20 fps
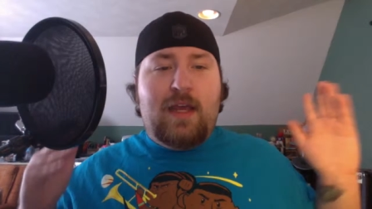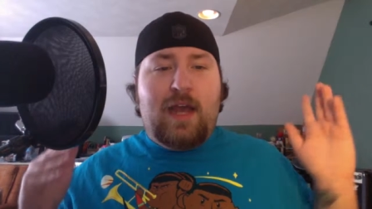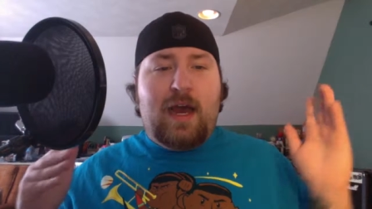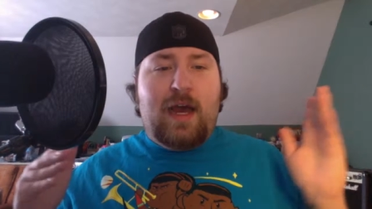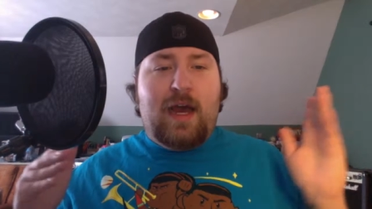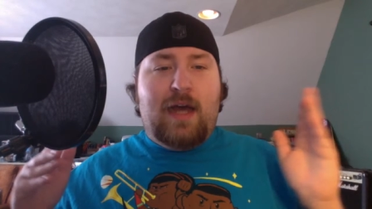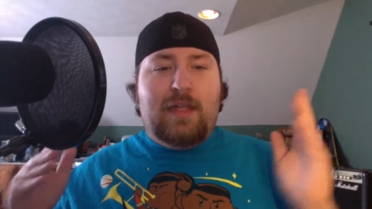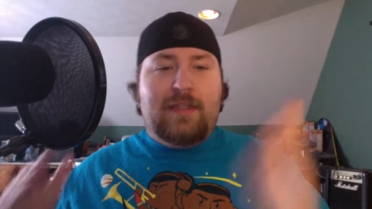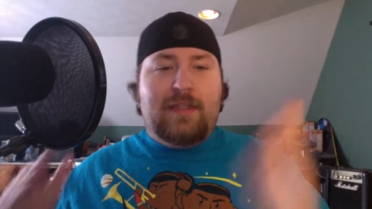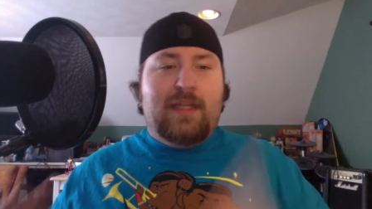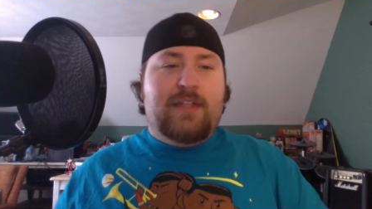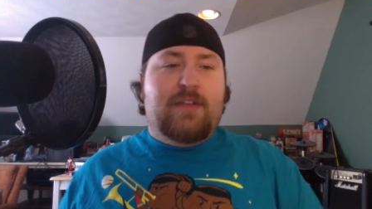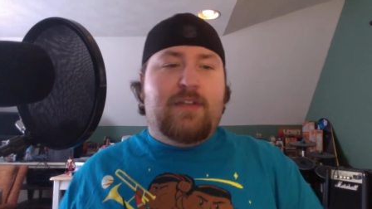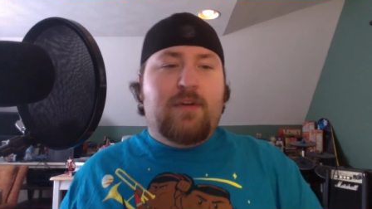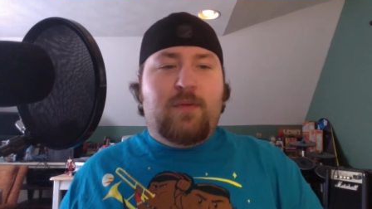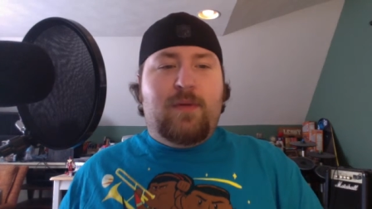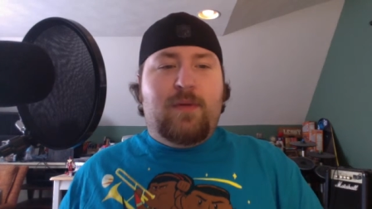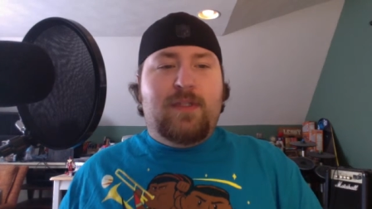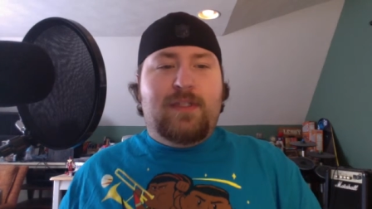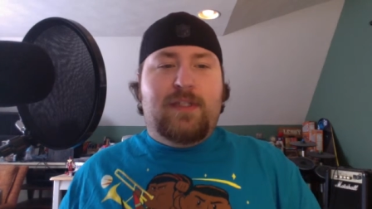Uh,
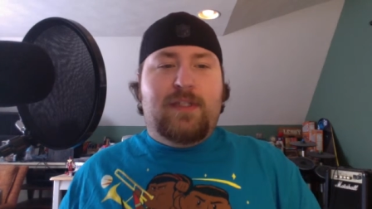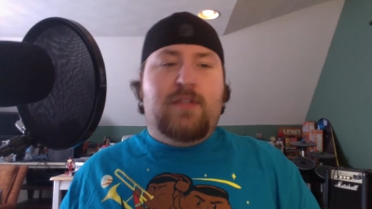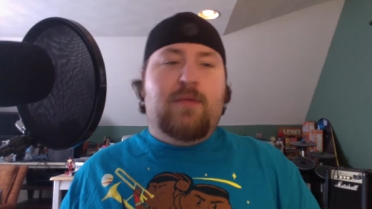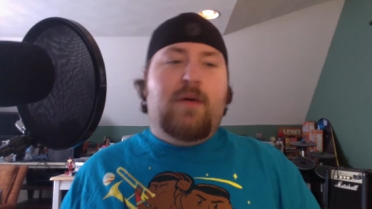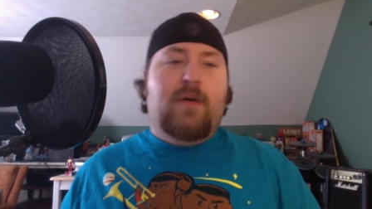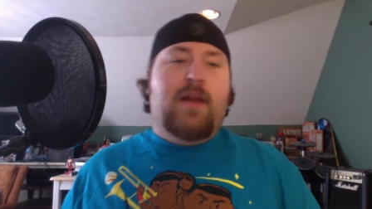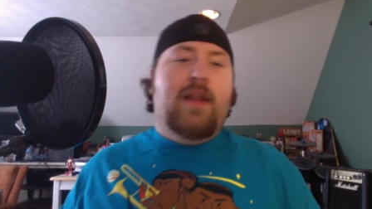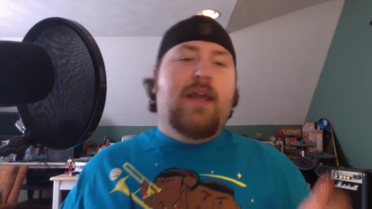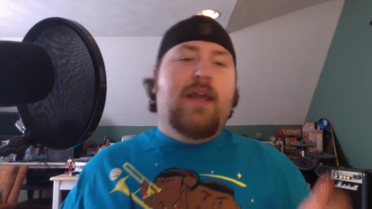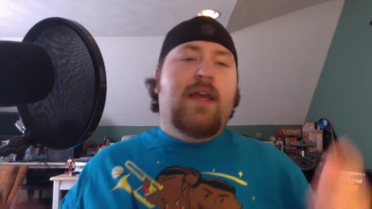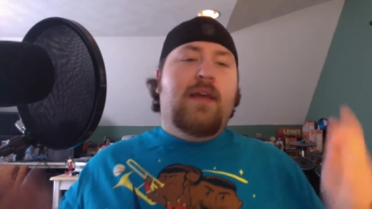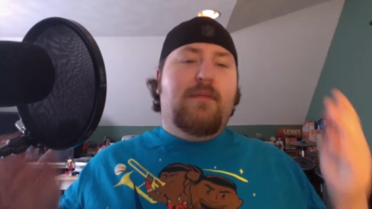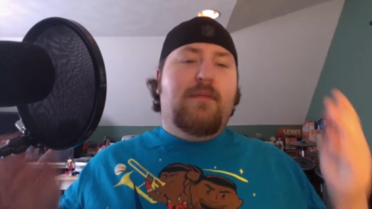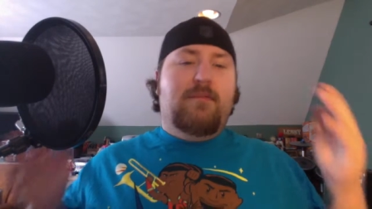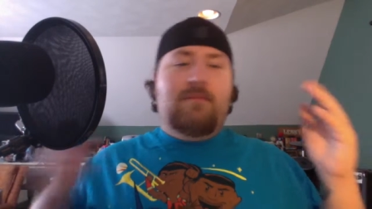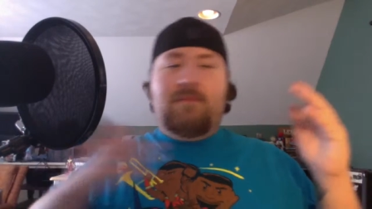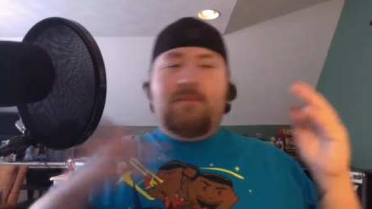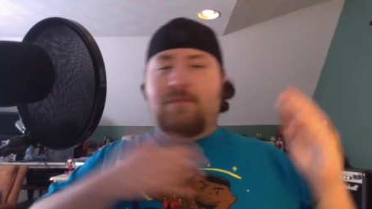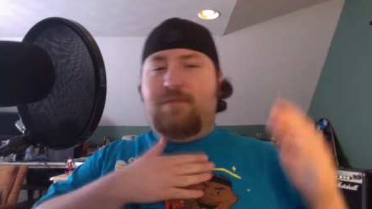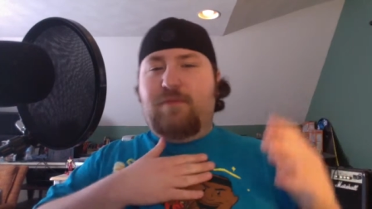Lesnar wins this one.
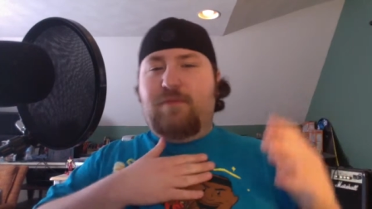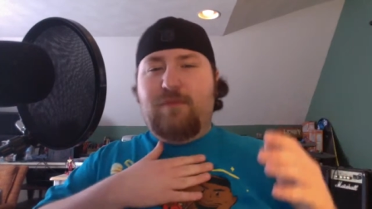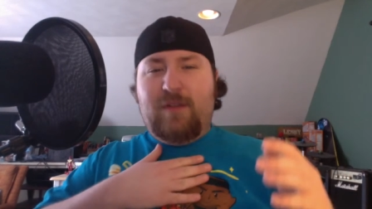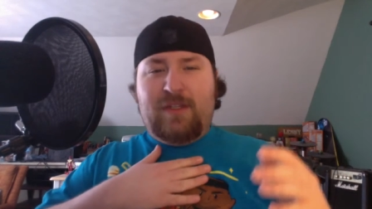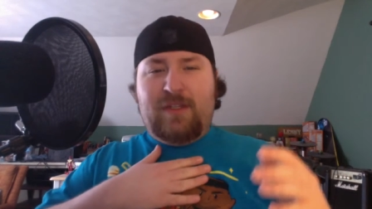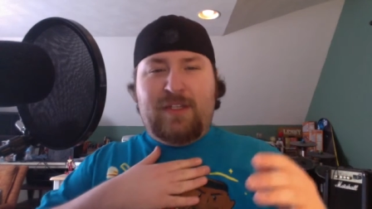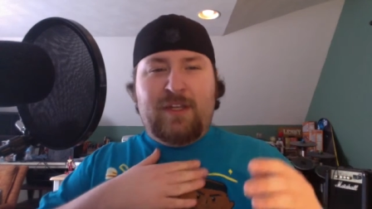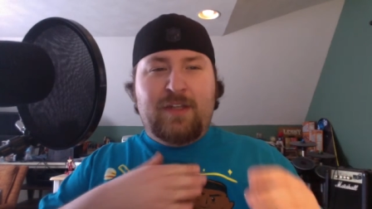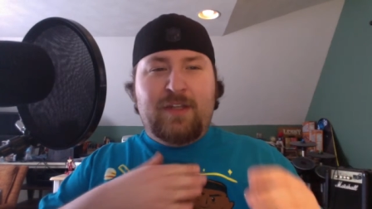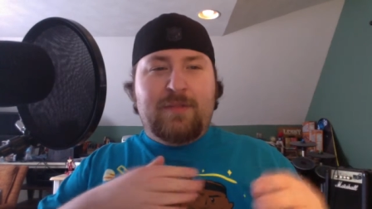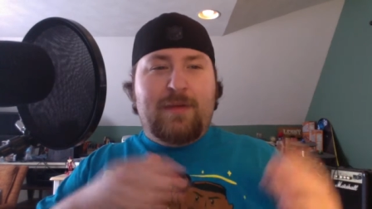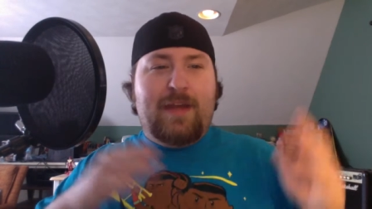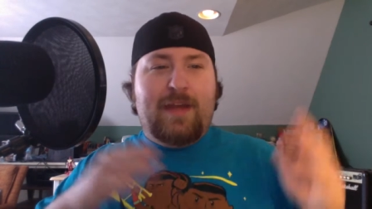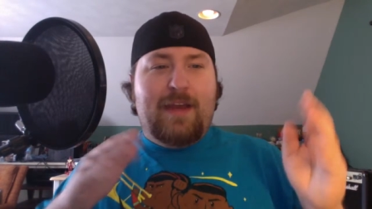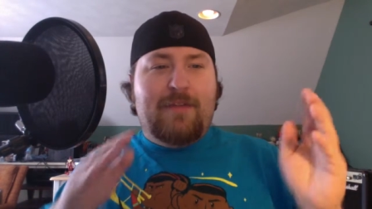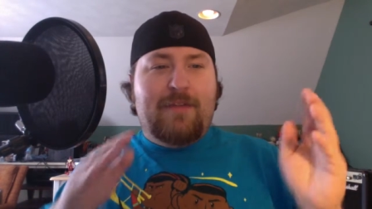Excuse me. And